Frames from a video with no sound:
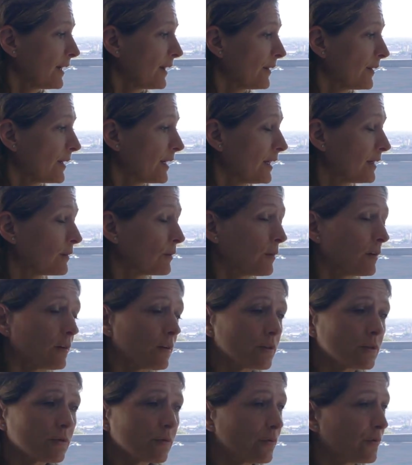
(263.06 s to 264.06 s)
And a
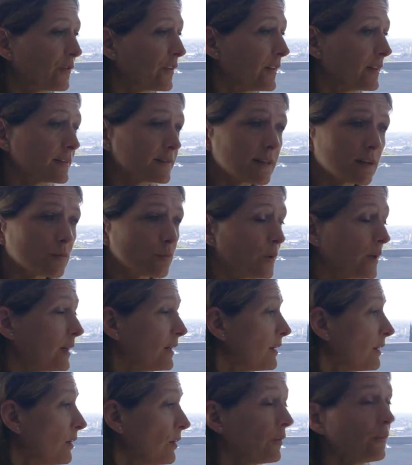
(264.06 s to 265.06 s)
lot of things that
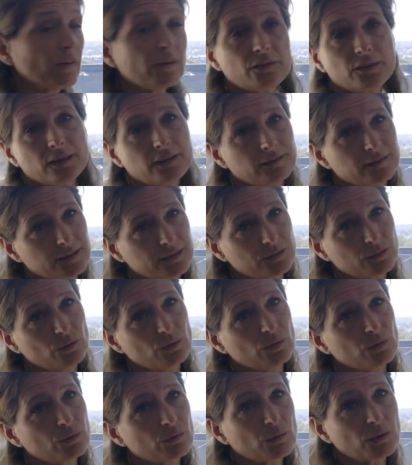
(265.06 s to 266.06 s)
were other things,
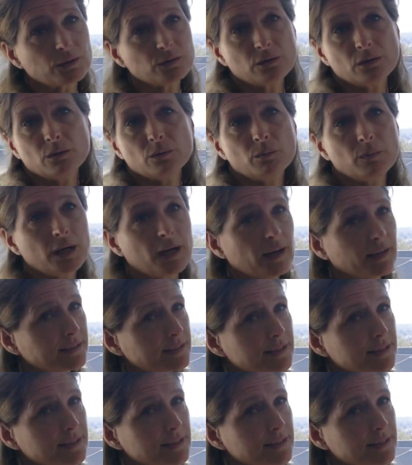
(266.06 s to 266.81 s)
so granuloma,